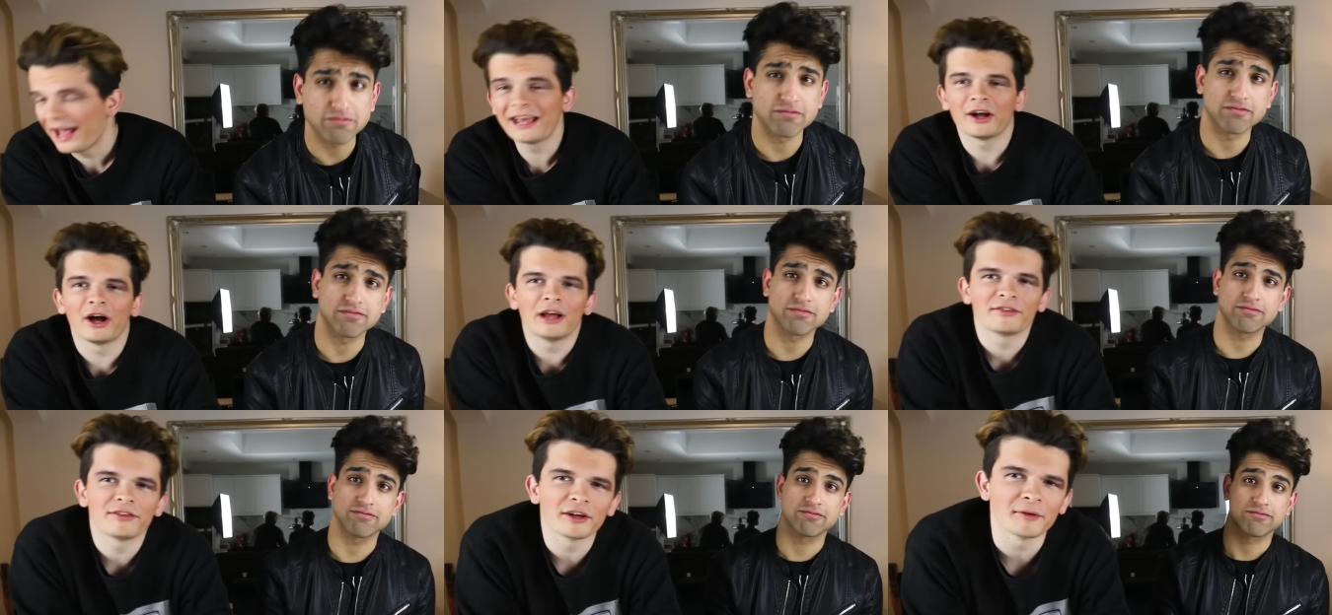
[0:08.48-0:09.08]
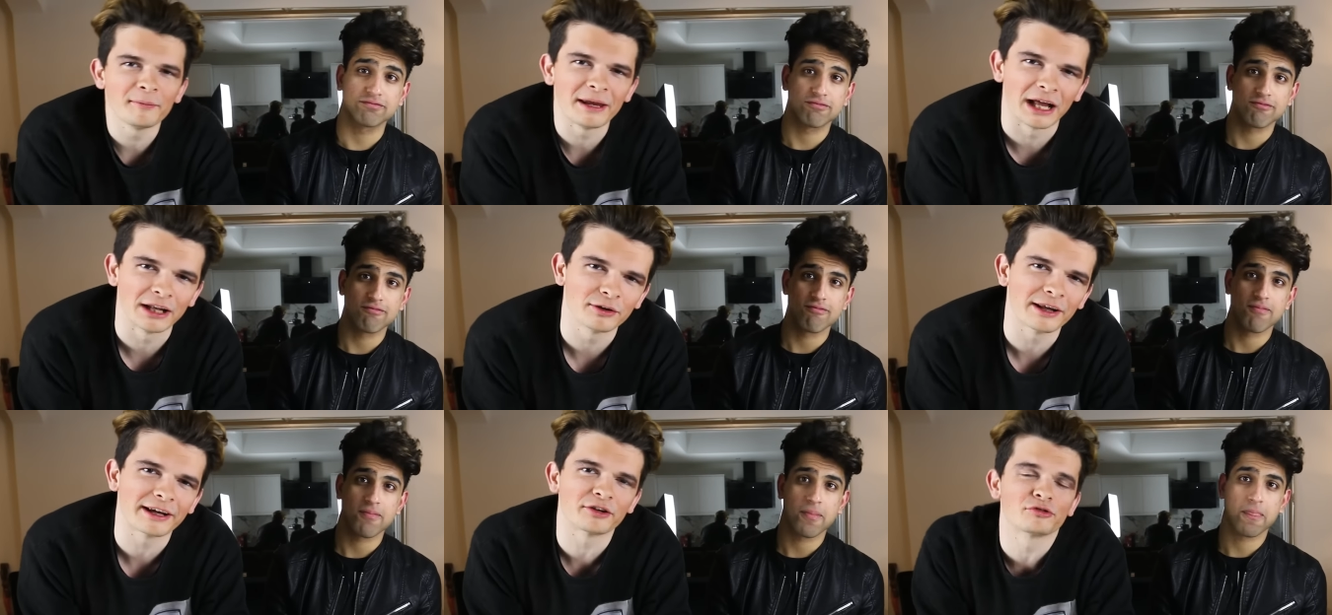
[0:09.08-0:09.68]
Speaker 1: Hey guys, look at me.
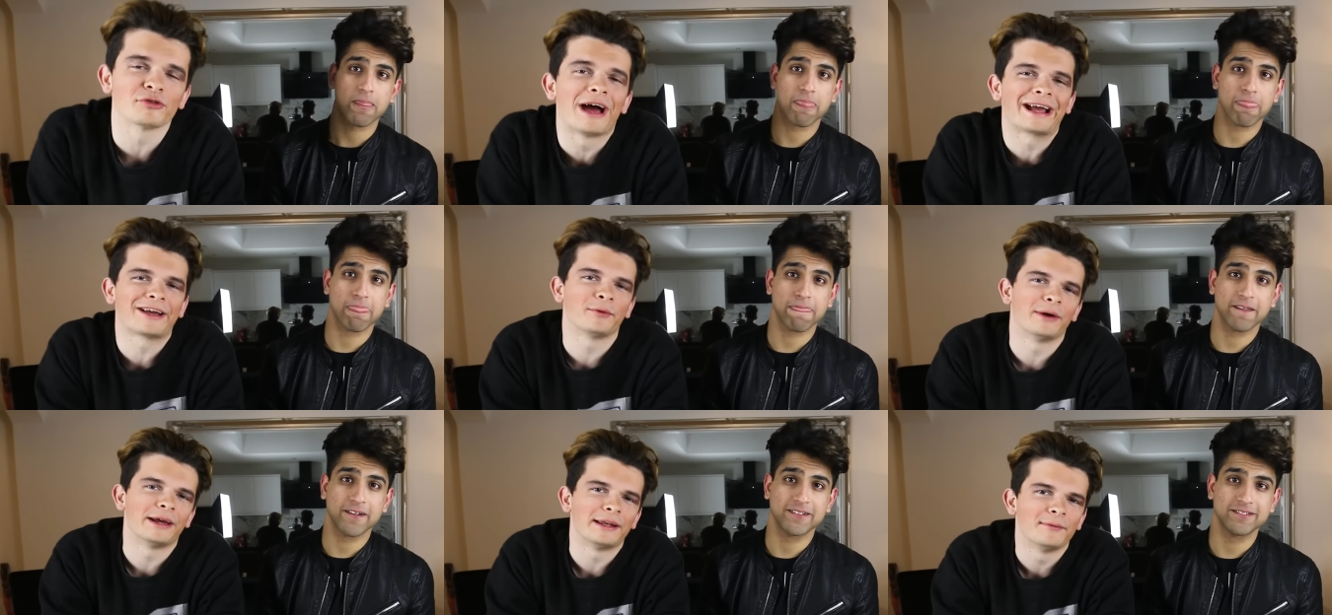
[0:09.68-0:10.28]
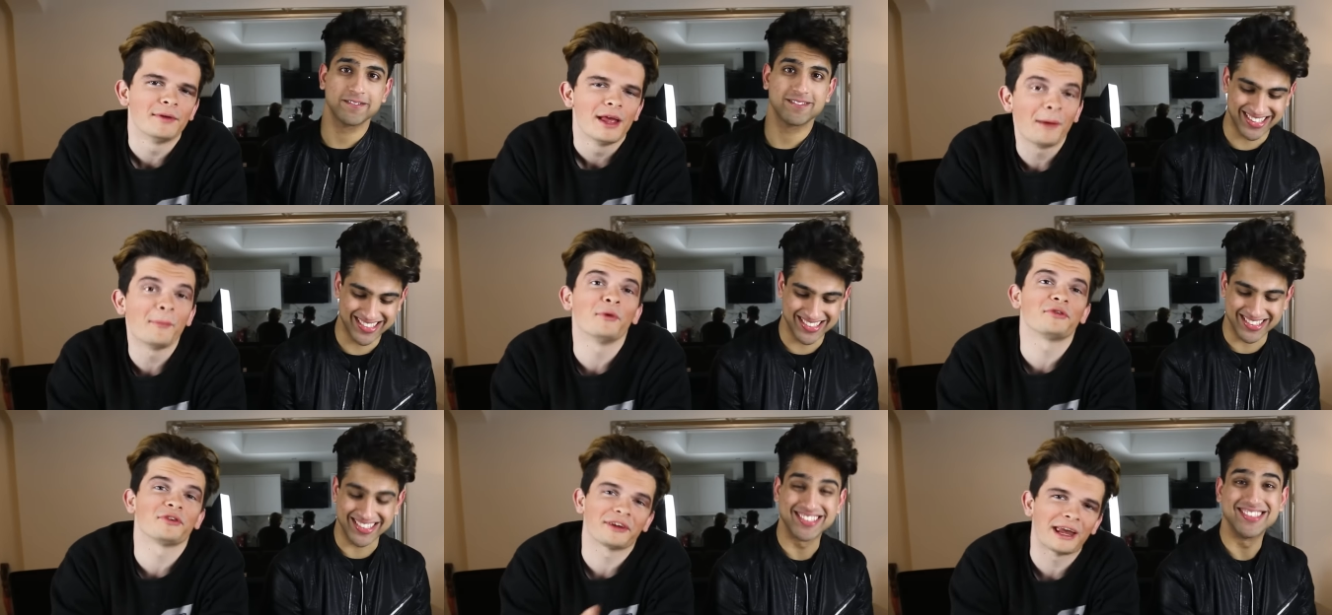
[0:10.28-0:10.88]
I look like a drag queen.
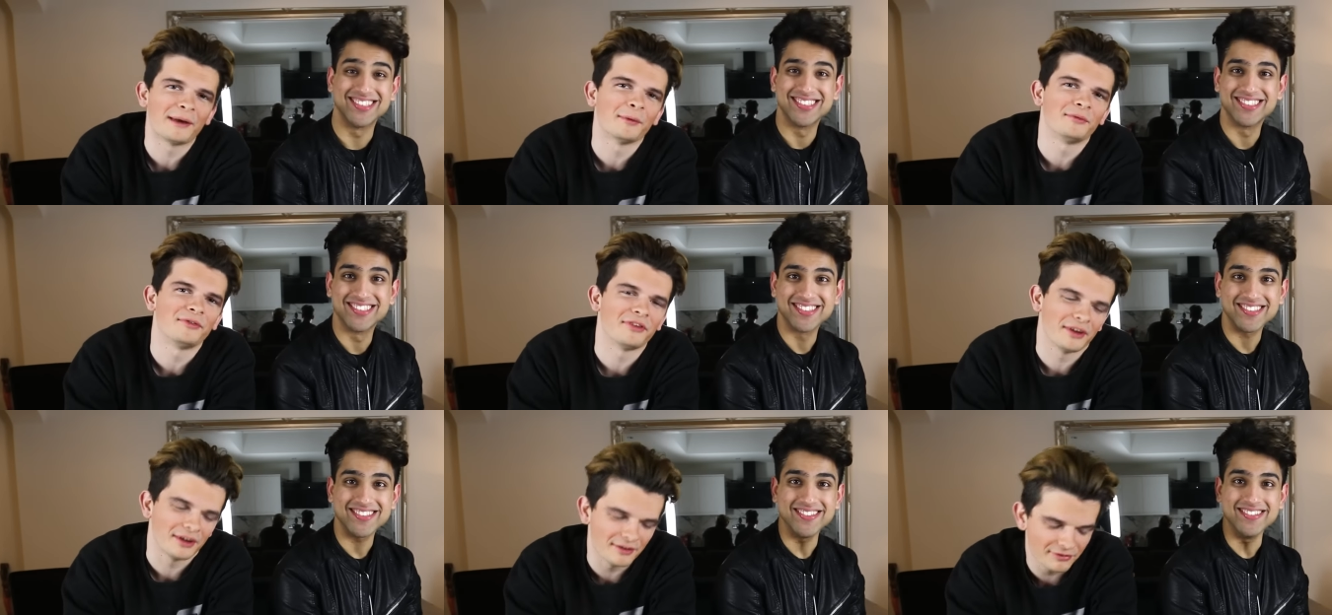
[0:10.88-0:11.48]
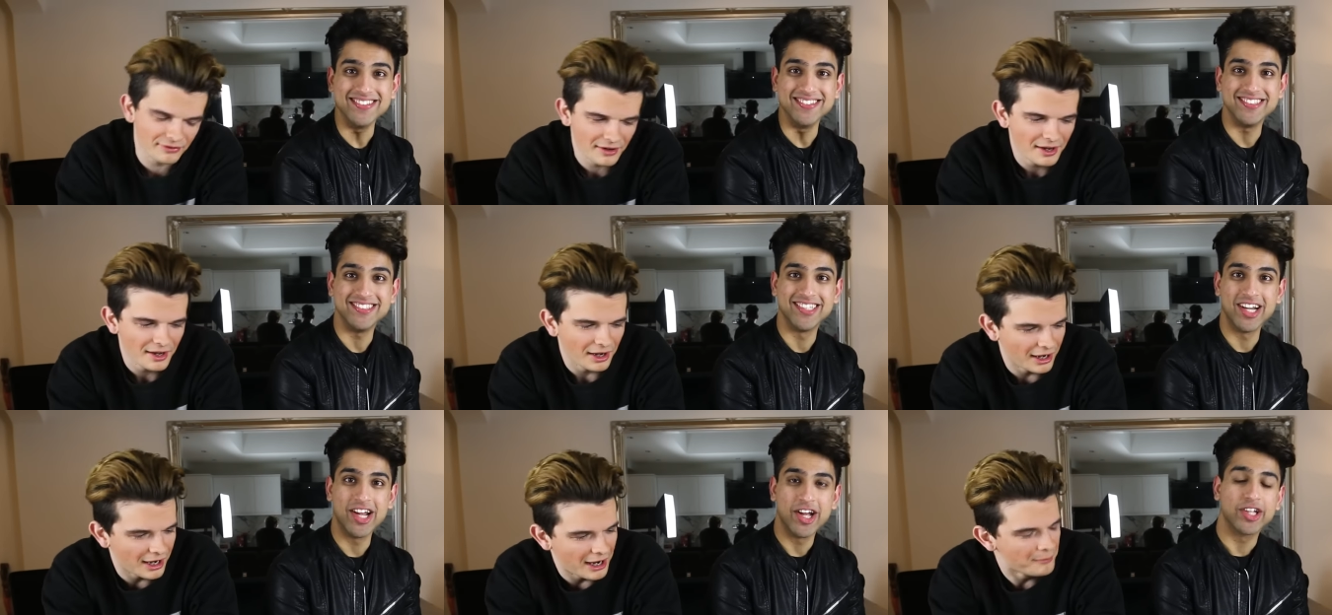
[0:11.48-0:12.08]
I'm also K-pop Steve.
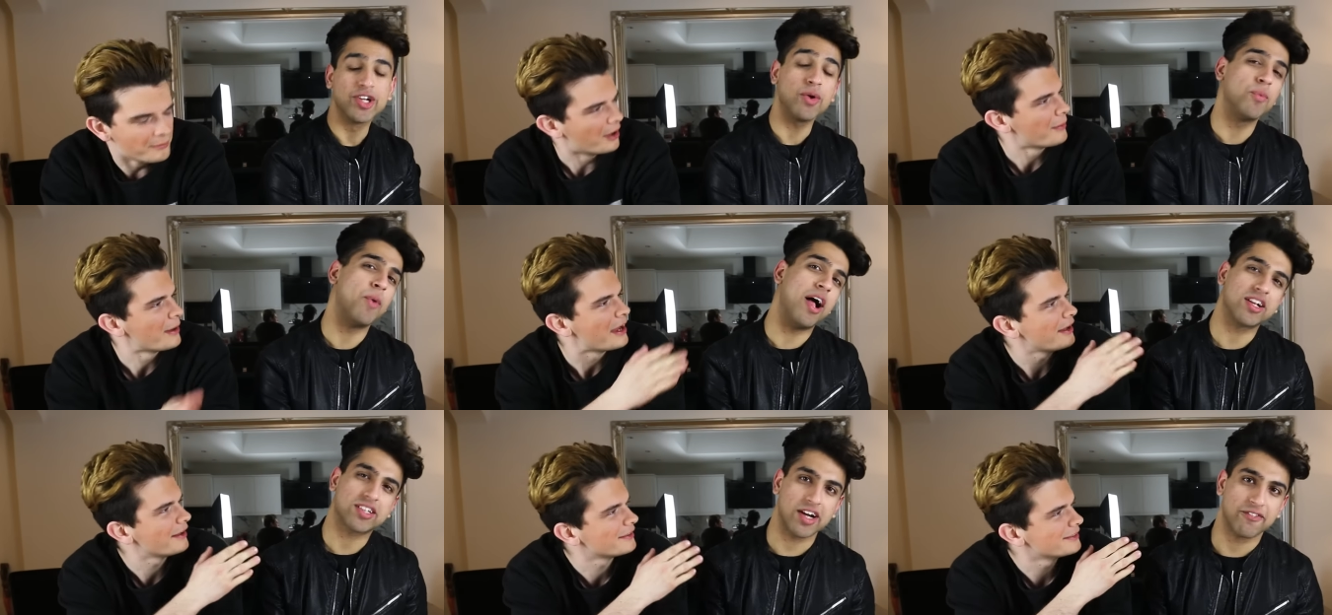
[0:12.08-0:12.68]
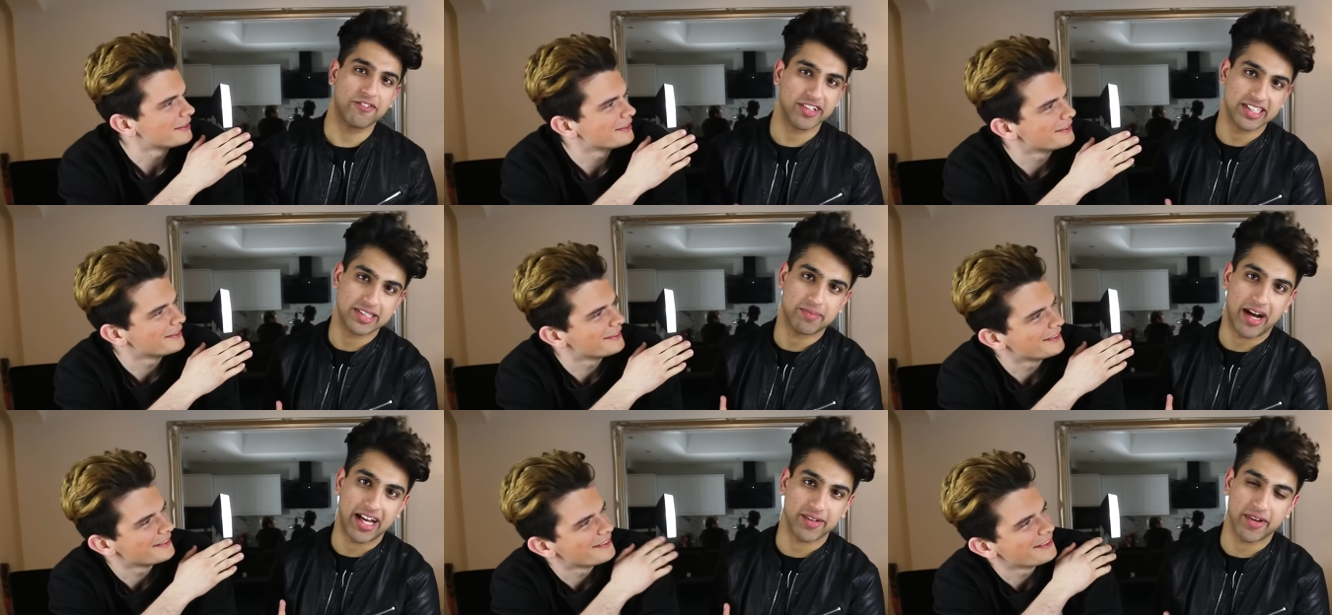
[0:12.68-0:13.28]
Um,
Speaker 2: You're welcome for
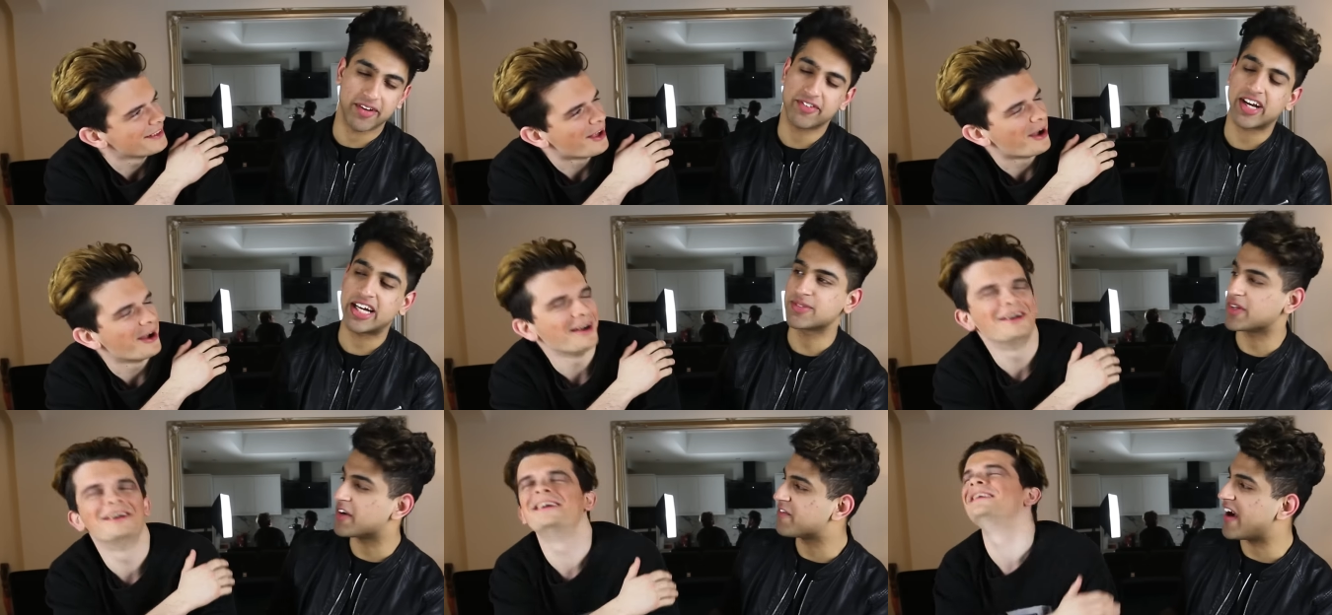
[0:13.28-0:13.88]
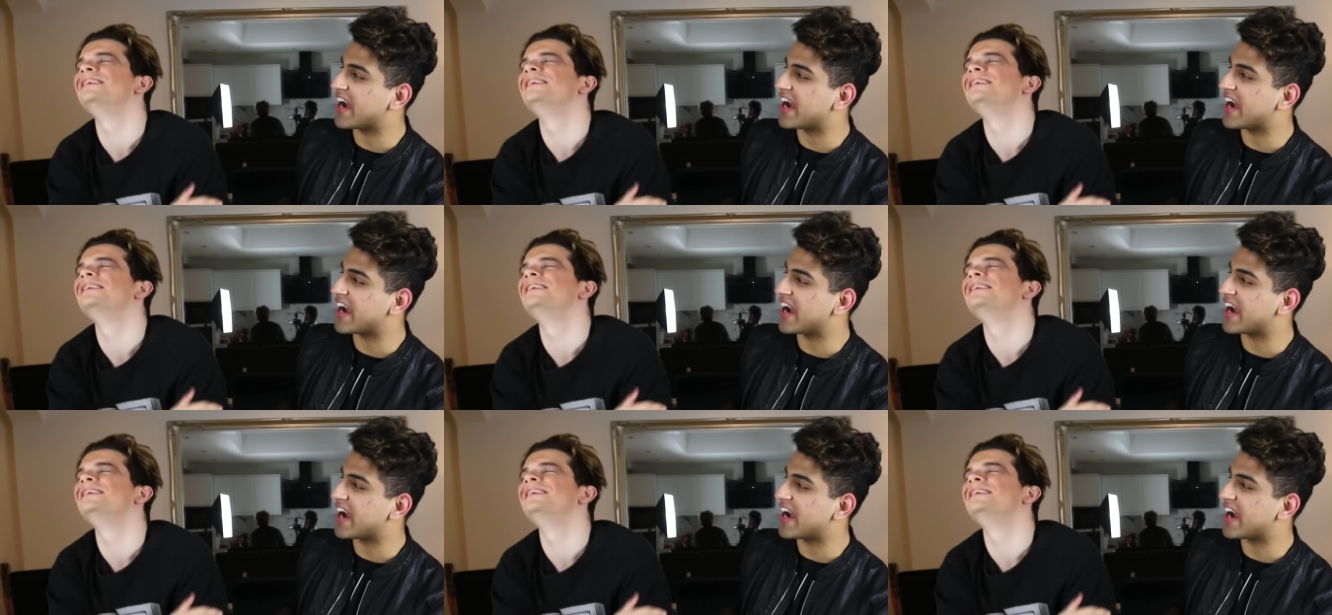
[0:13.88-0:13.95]
this, by the way. If you guys want to